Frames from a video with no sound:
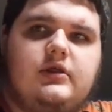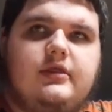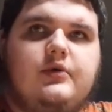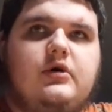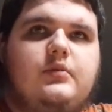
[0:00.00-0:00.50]

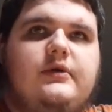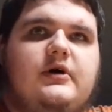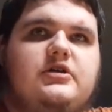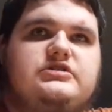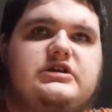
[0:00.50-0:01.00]
The one with
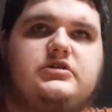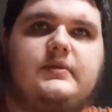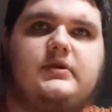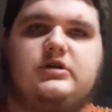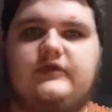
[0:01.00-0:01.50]
Undertaker
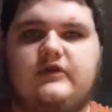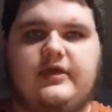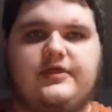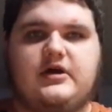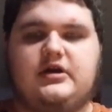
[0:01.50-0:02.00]
on the cover, I
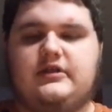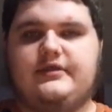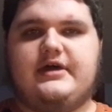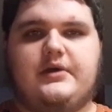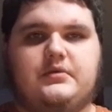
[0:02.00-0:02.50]

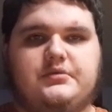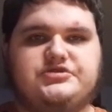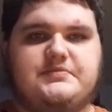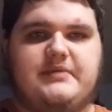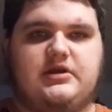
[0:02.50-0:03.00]
thought that one
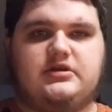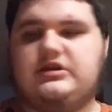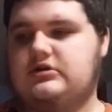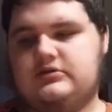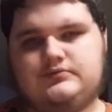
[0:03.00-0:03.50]
was
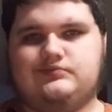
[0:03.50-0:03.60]
American.